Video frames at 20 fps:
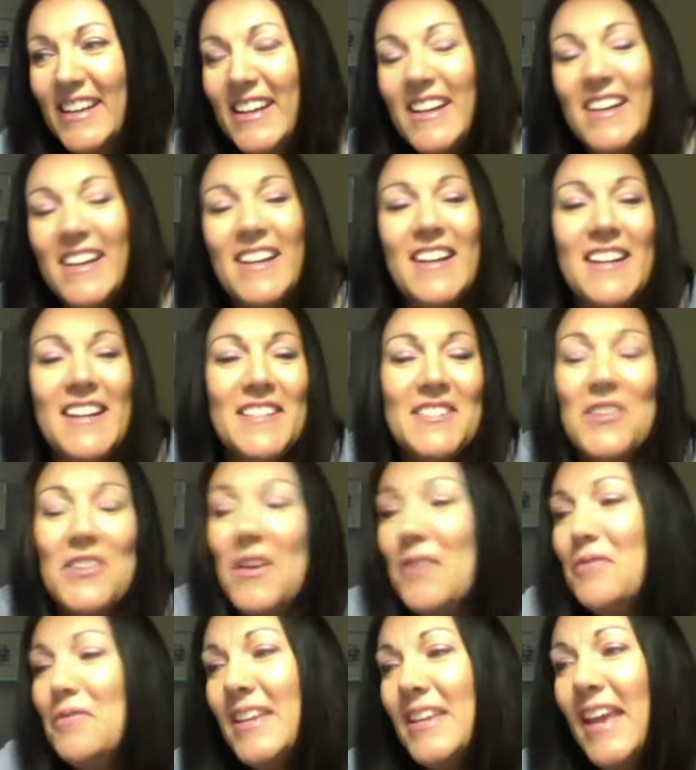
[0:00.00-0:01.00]
Uh, so I
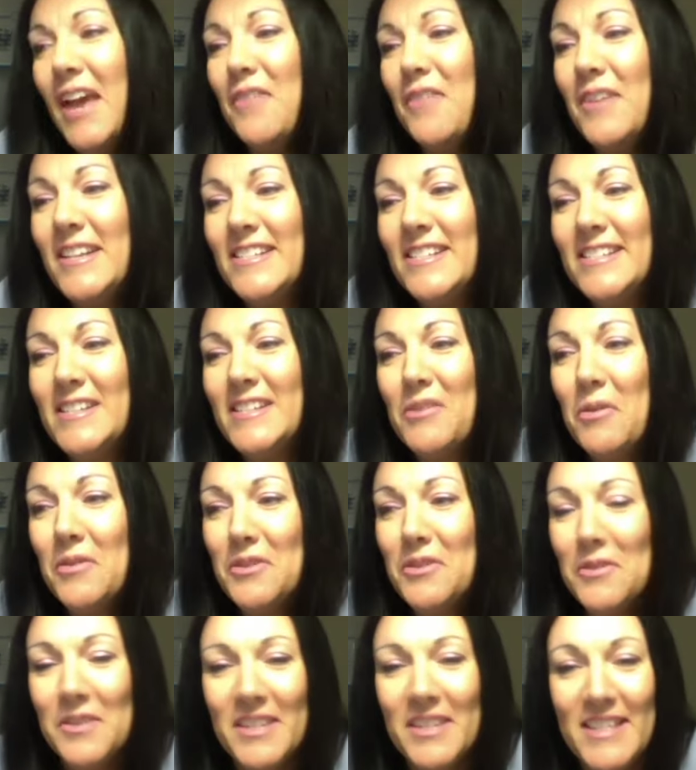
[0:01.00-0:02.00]
really can't wait to see what we
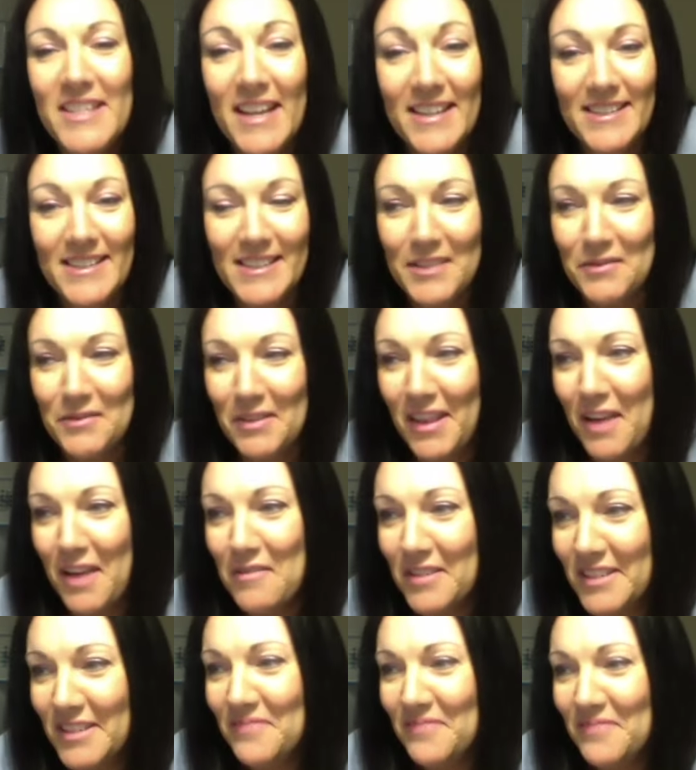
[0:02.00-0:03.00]
do with the dancing for that
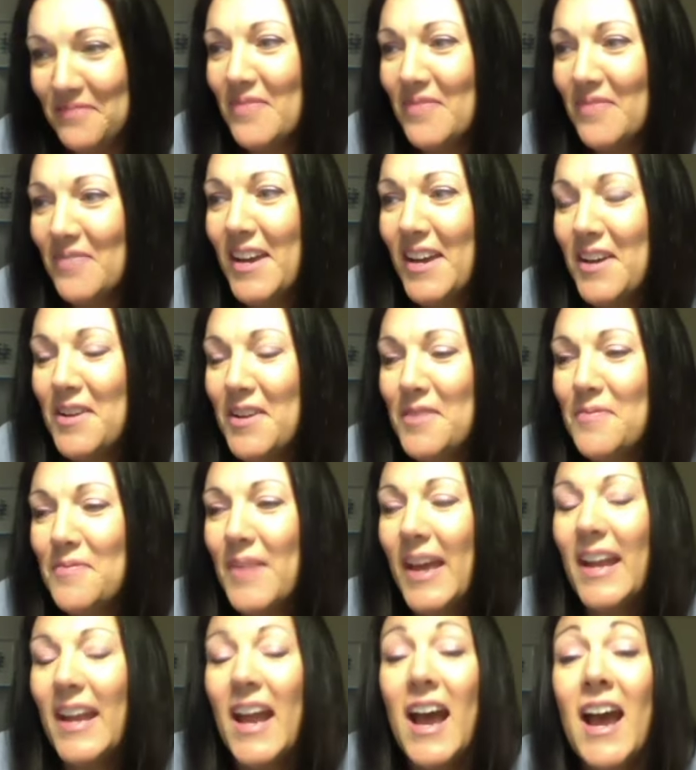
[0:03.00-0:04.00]
one. Um,
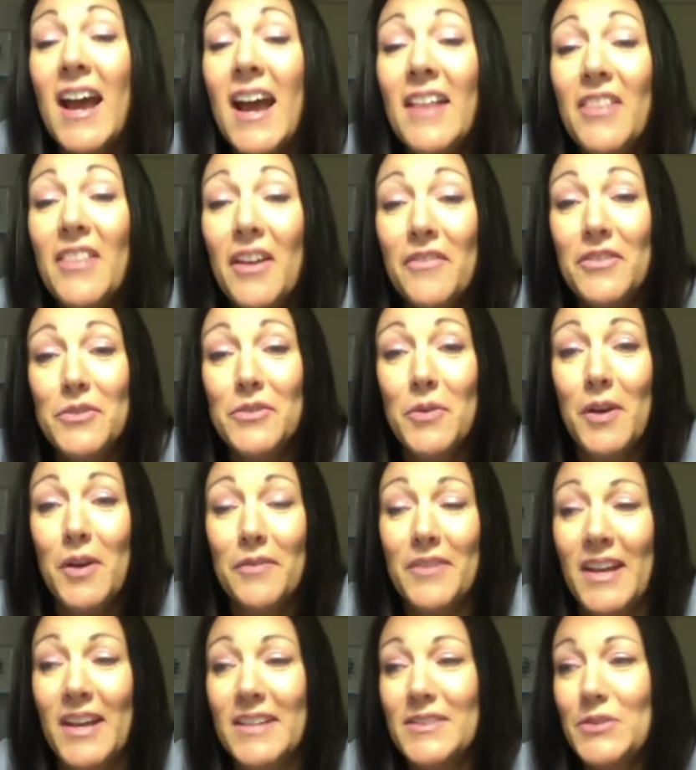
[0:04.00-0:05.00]
and I love the
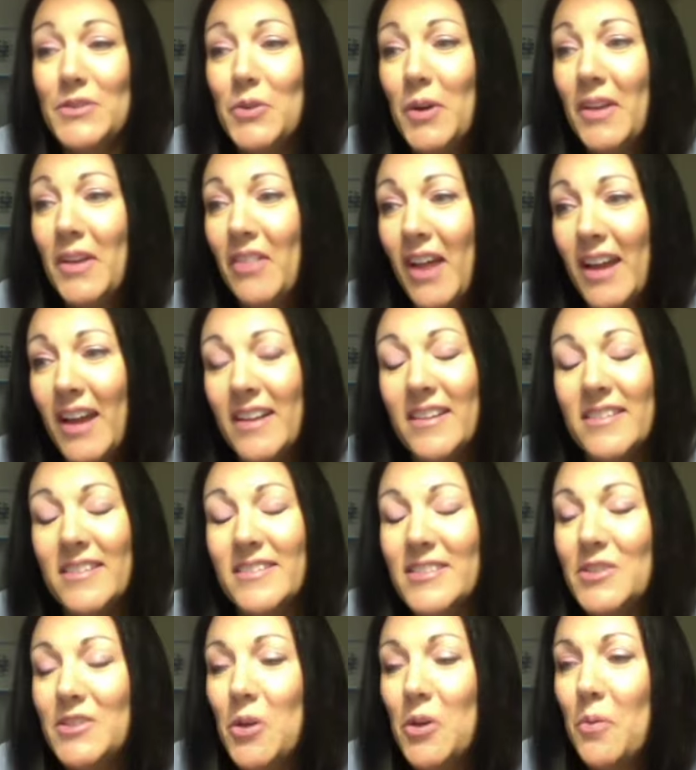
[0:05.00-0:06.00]
12th night storyline
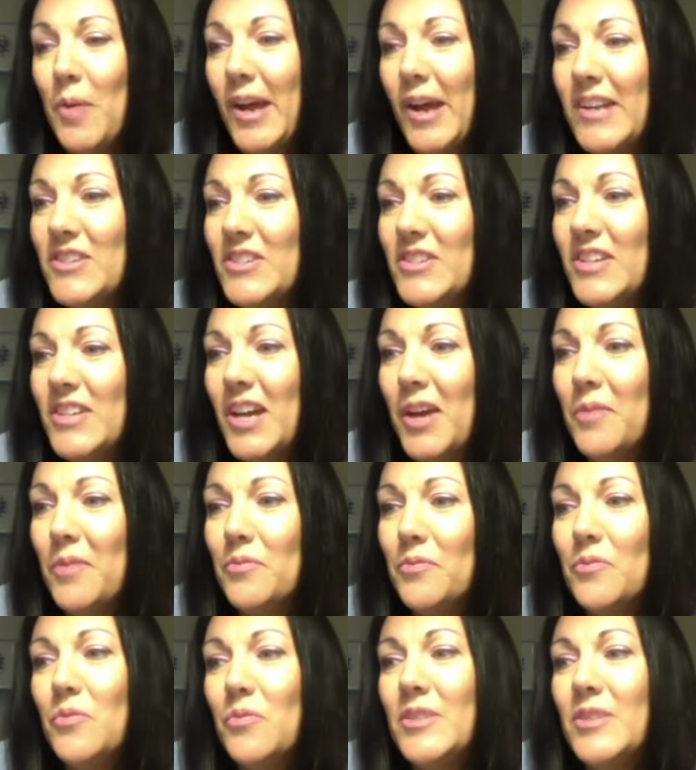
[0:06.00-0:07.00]
so much.
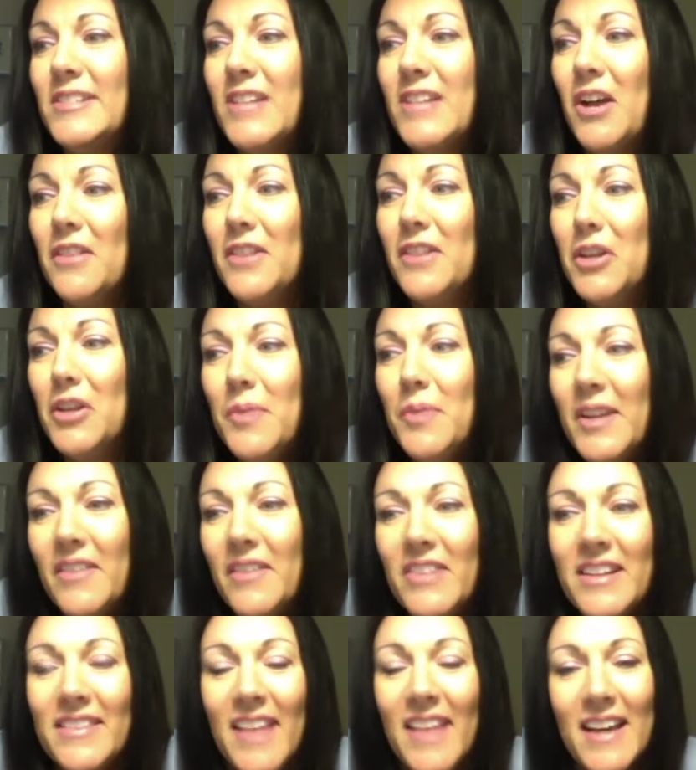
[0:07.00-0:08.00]
Um, we saw a little bit of
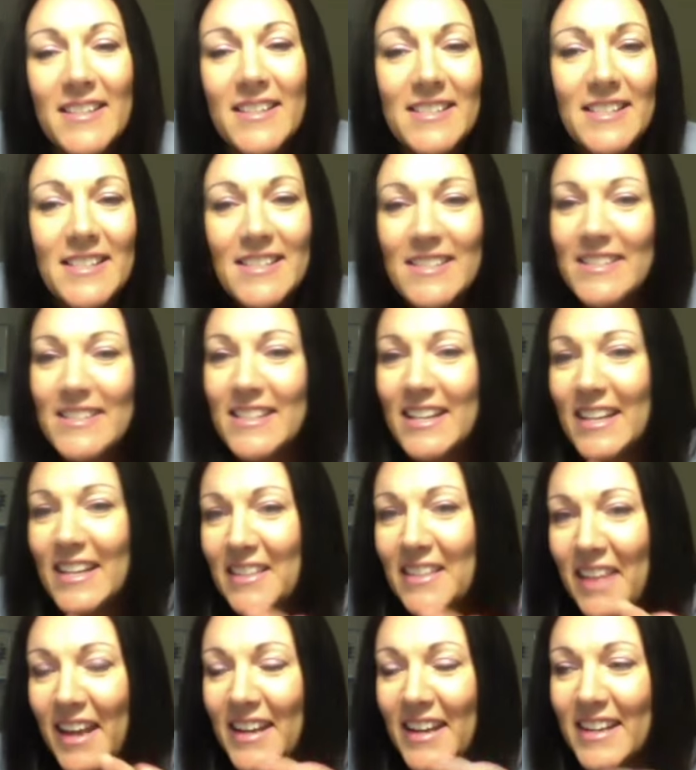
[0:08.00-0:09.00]
it in last season's Leading
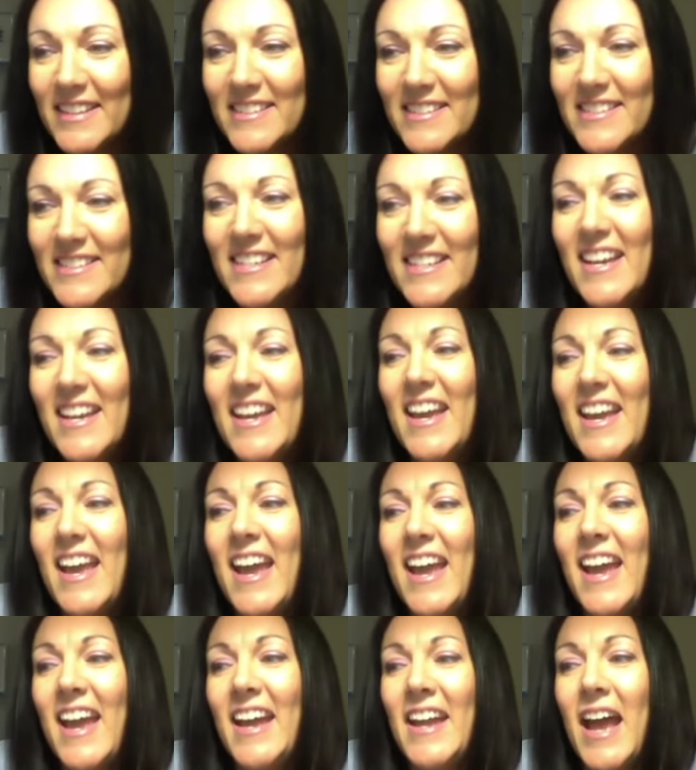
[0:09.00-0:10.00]
Ladies,
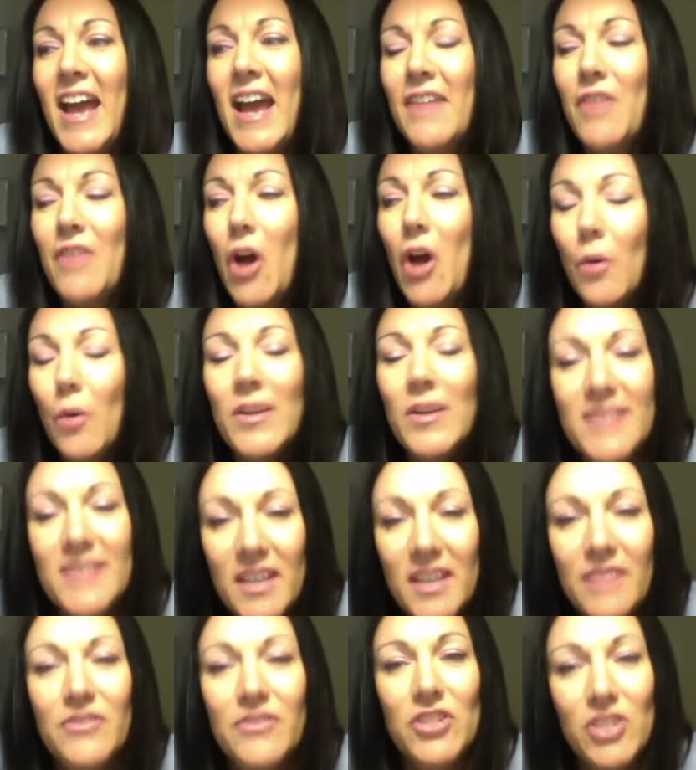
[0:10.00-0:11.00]
and I've always
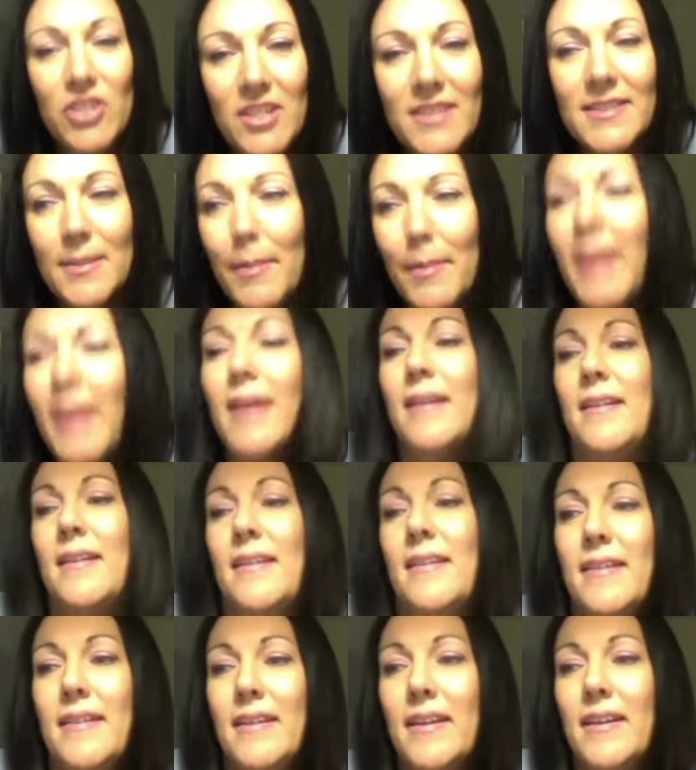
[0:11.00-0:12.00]
loved She's the Man,
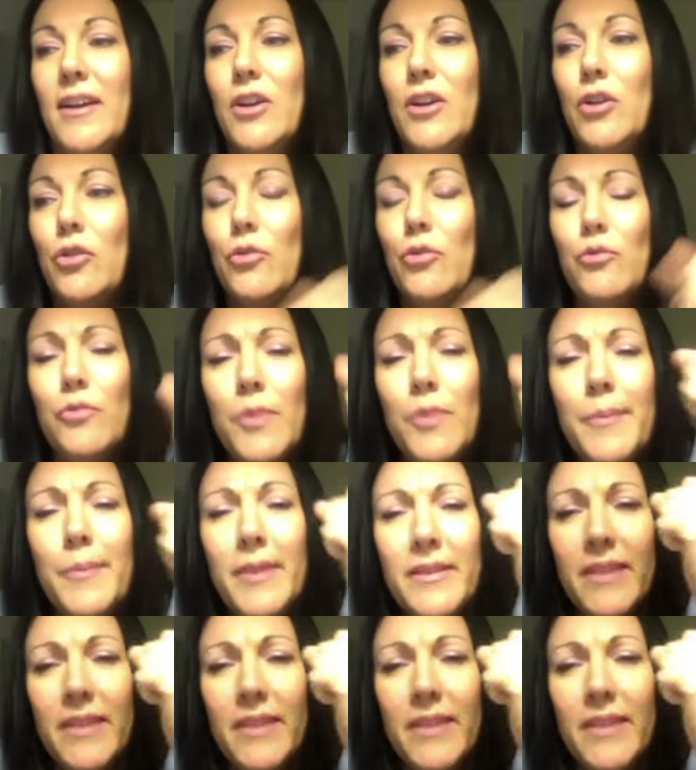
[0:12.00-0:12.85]
a criminally